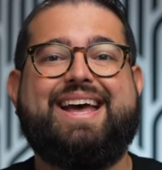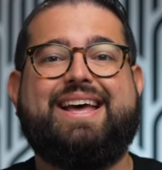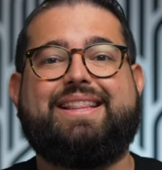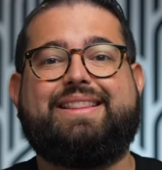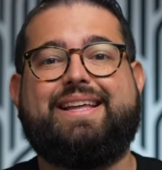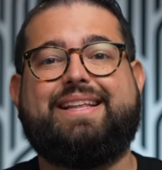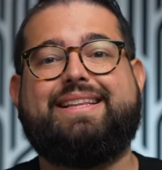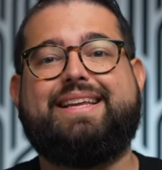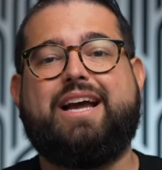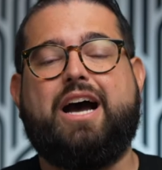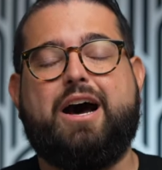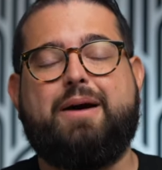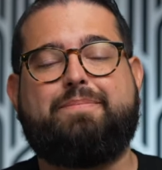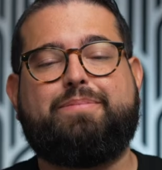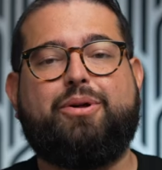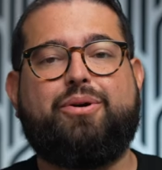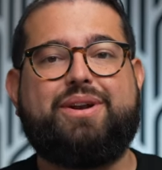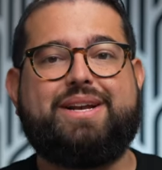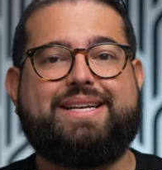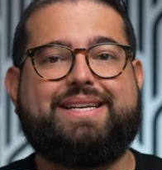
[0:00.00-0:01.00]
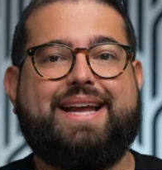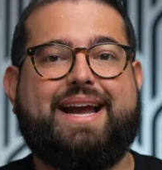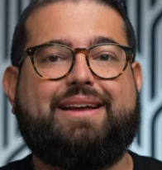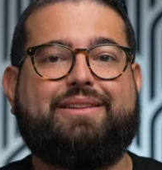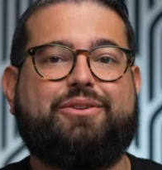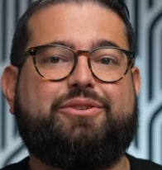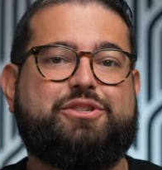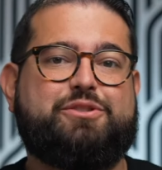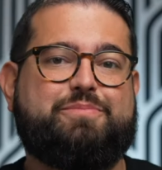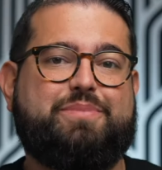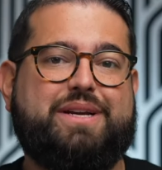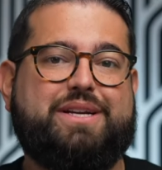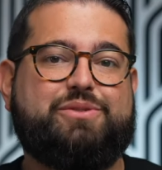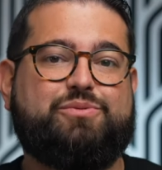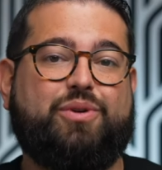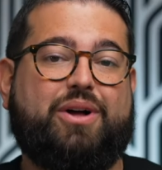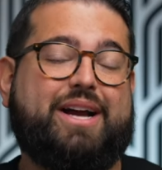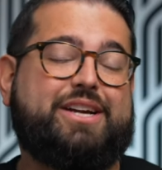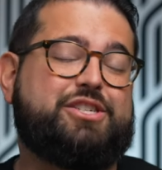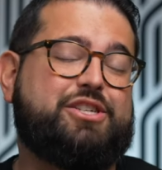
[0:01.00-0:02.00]
then the upload and download speeds
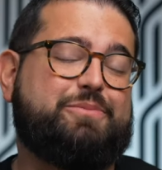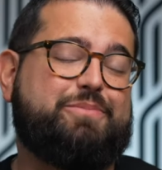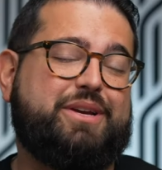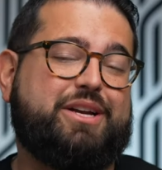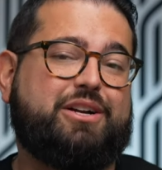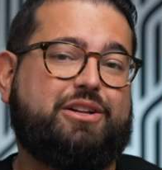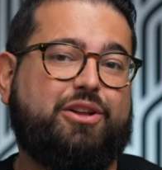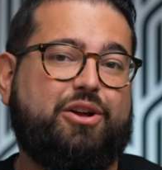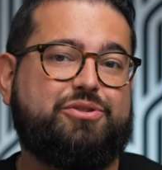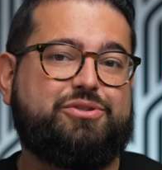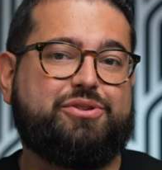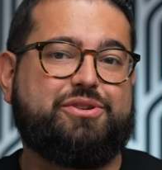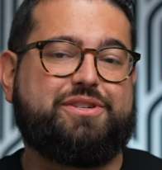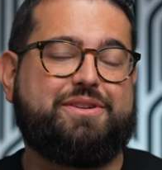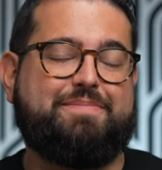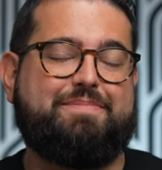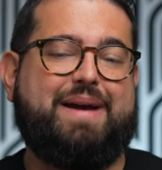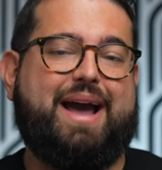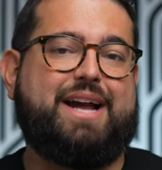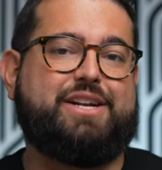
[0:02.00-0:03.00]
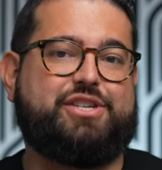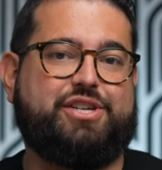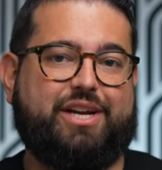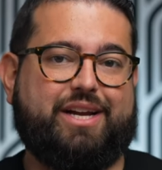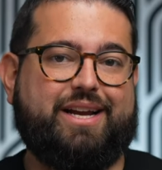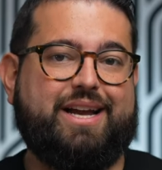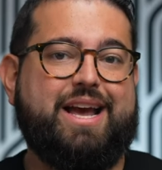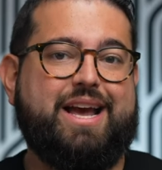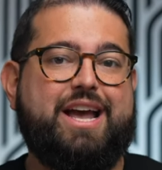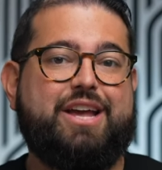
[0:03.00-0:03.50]
will actually be closer to matching.